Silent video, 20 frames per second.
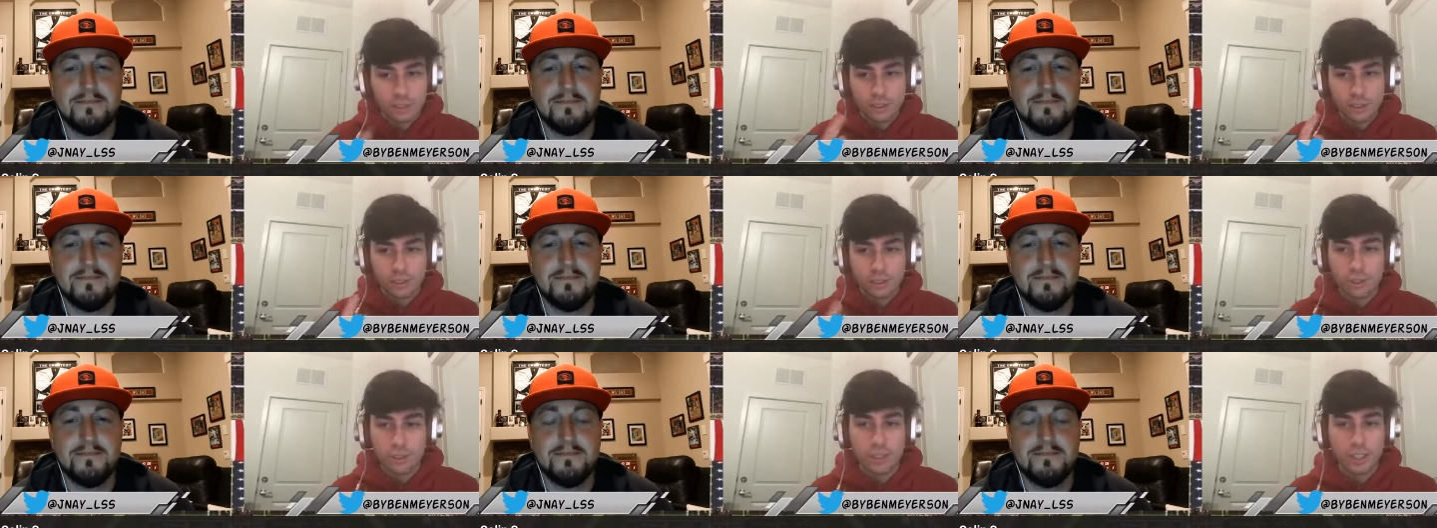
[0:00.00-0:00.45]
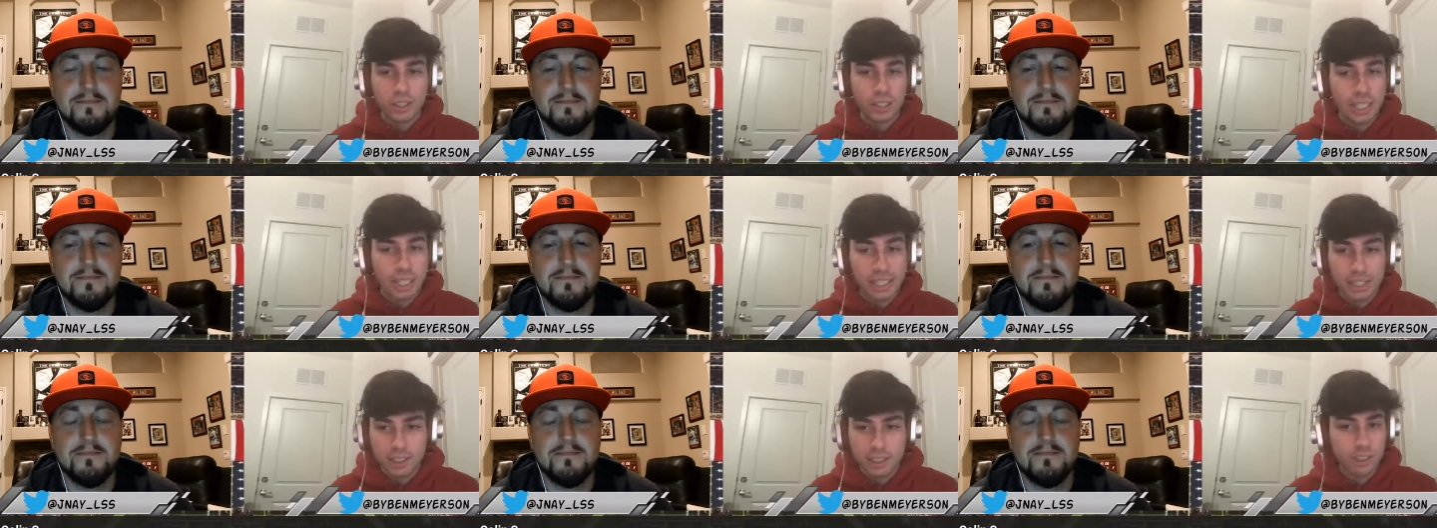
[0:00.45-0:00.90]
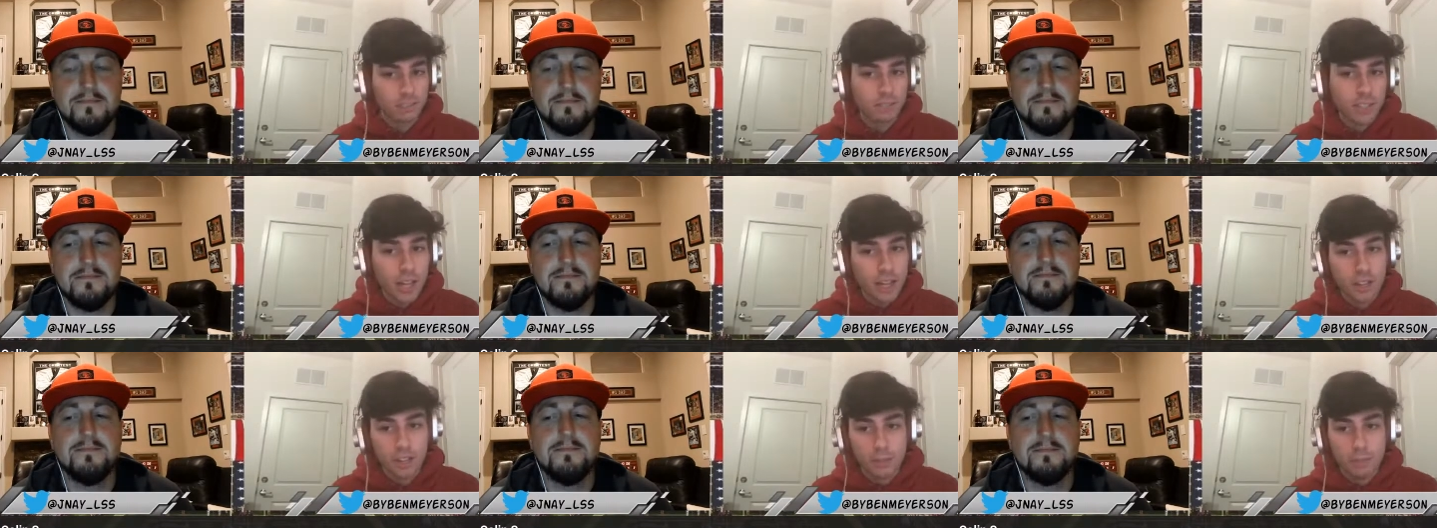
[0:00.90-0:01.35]
Speaker 1: Fields and Trey Lance,
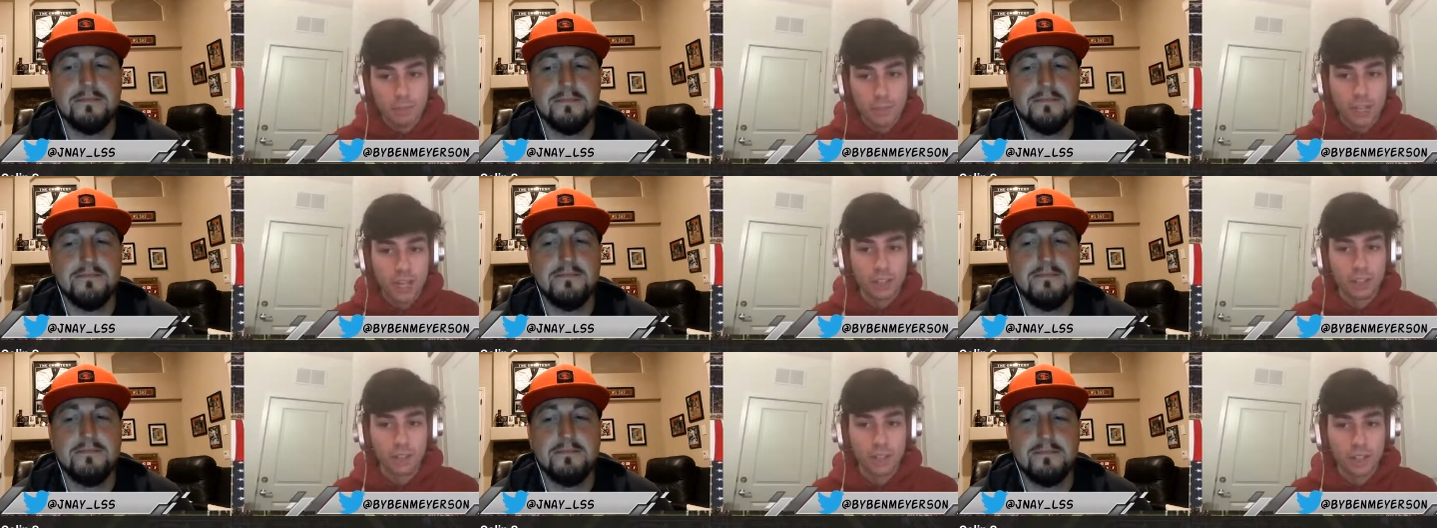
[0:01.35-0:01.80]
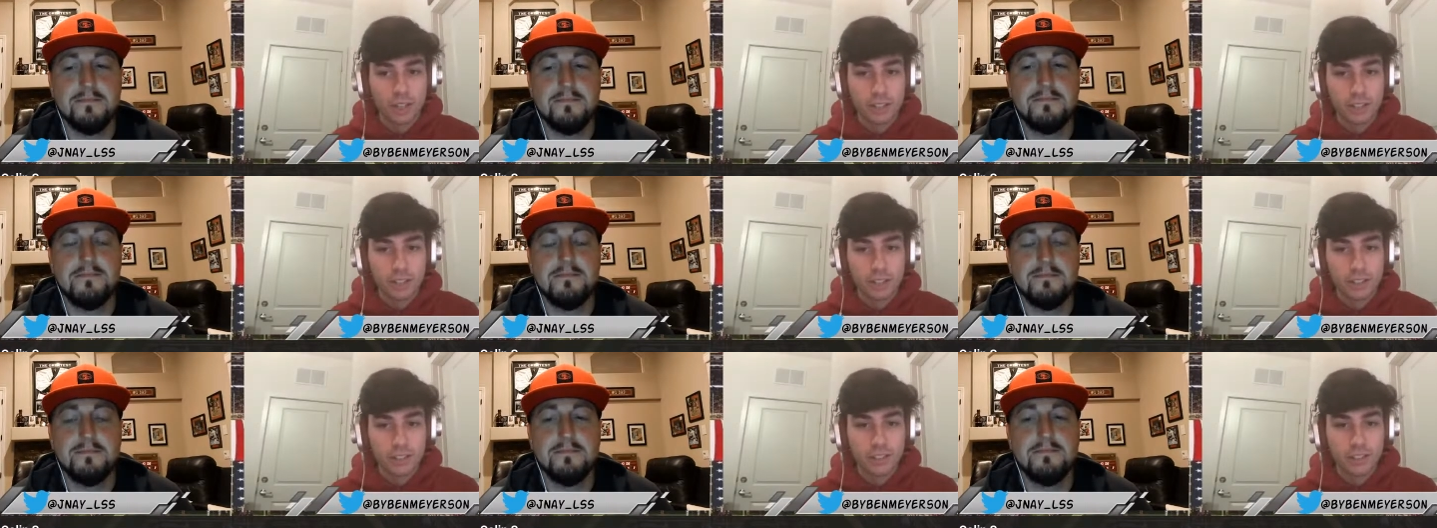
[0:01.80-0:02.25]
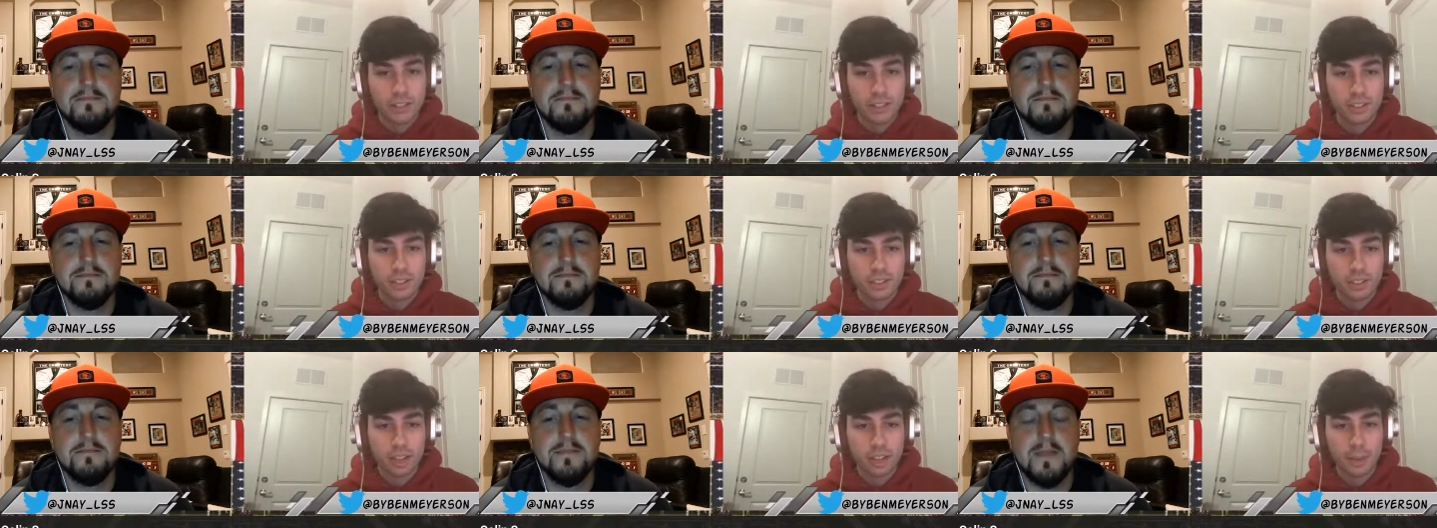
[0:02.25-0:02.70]
take him. I don't care.
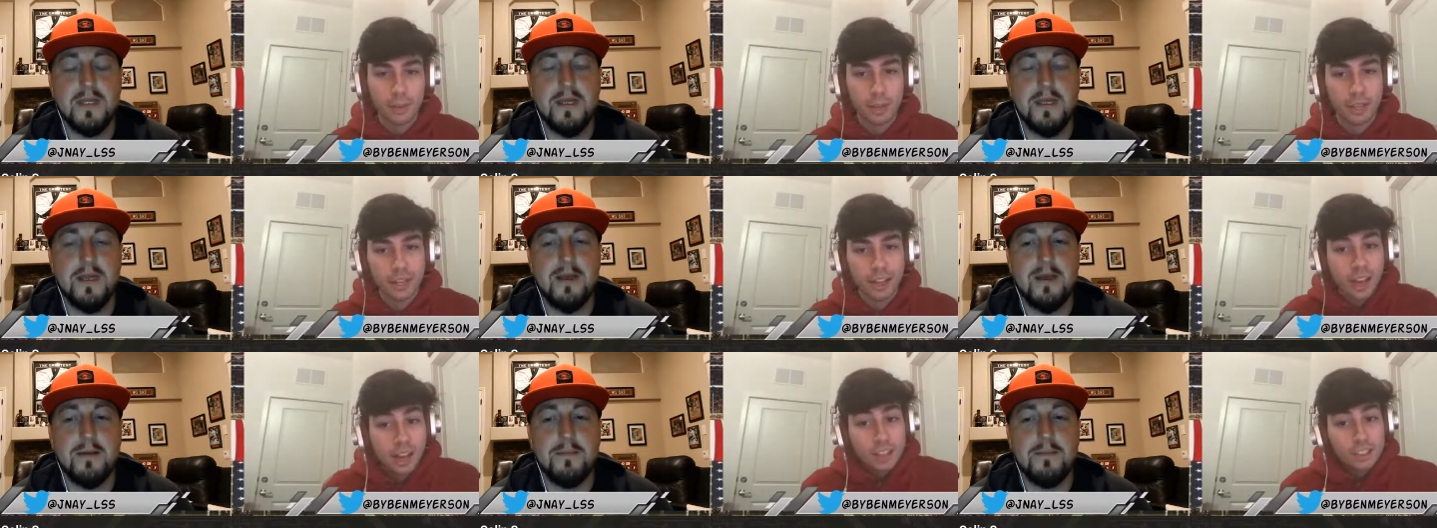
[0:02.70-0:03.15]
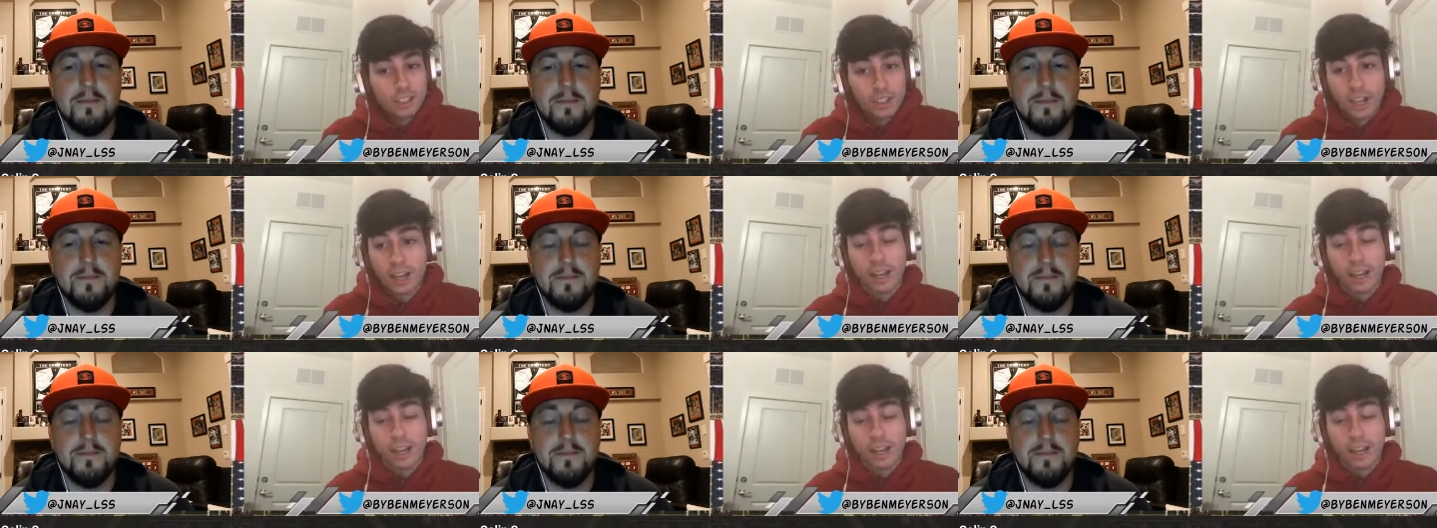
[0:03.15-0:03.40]
I yeah. mean, I,